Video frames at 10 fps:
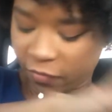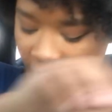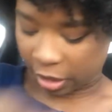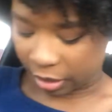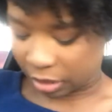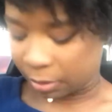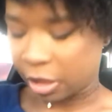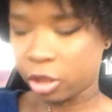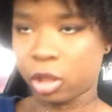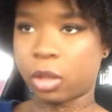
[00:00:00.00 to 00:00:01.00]
for next
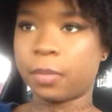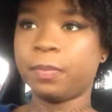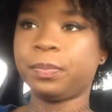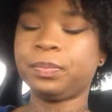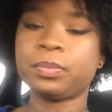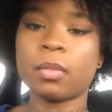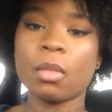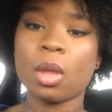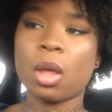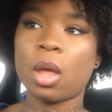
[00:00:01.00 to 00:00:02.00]
semester.
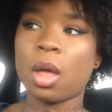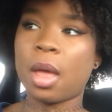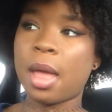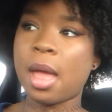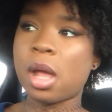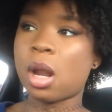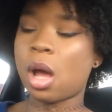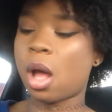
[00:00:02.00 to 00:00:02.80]
And